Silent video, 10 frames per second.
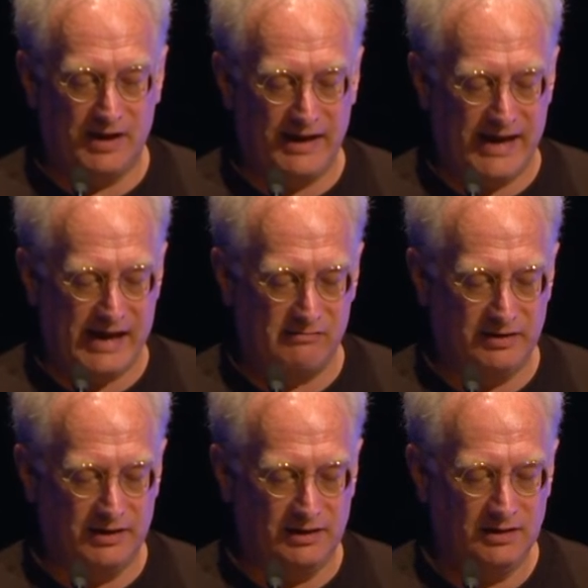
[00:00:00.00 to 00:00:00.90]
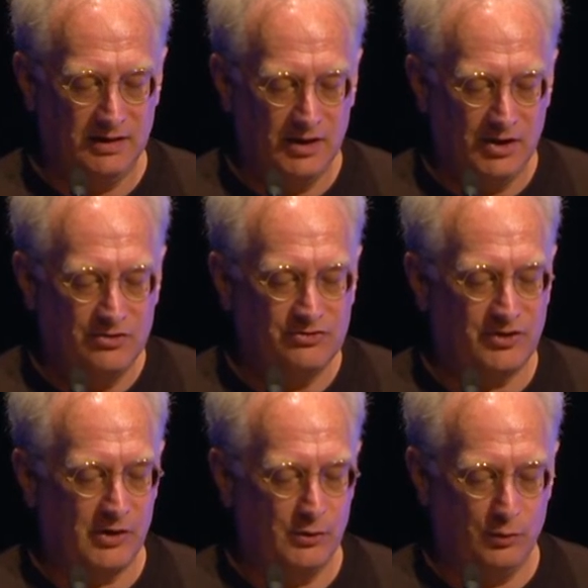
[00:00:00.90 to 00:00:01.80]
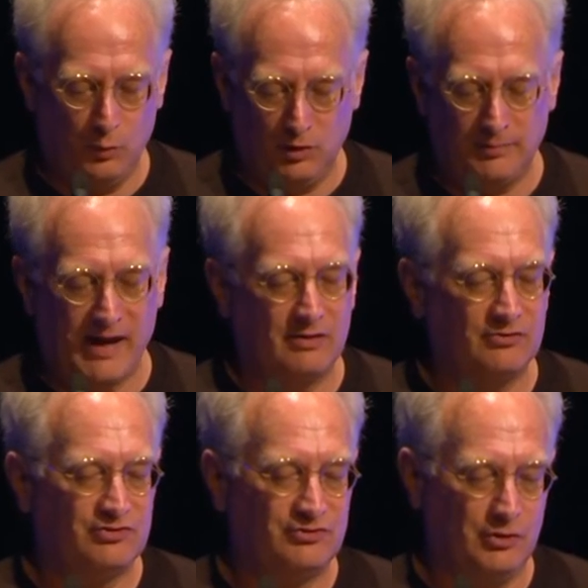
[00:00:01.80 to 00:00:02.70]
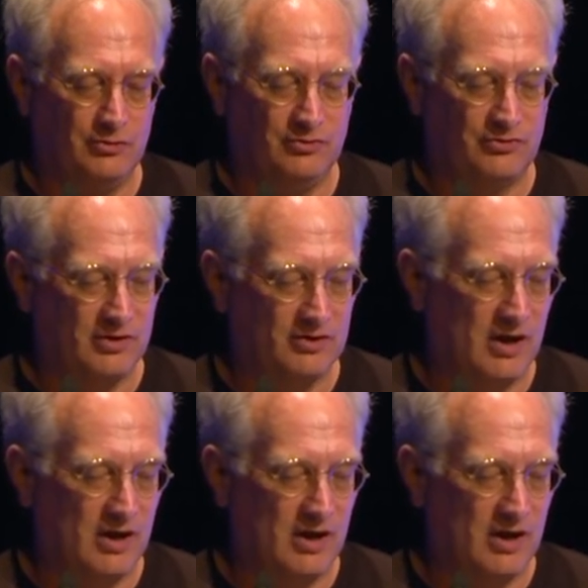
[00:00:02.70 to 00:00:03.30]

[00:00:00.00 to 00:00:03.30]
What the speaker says: my area. So what about student